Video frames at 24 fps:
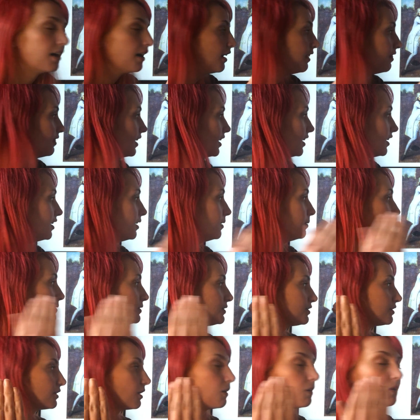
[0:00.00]
on them,
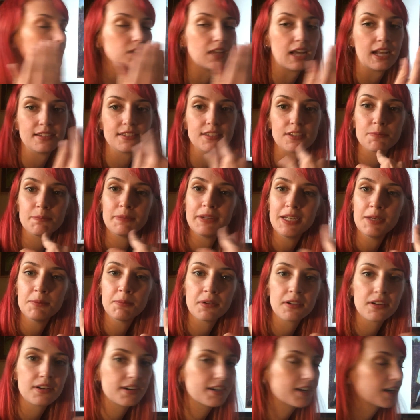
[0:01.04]
so lots of
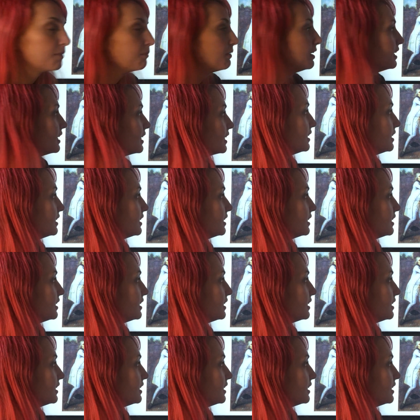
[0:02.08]
people are coming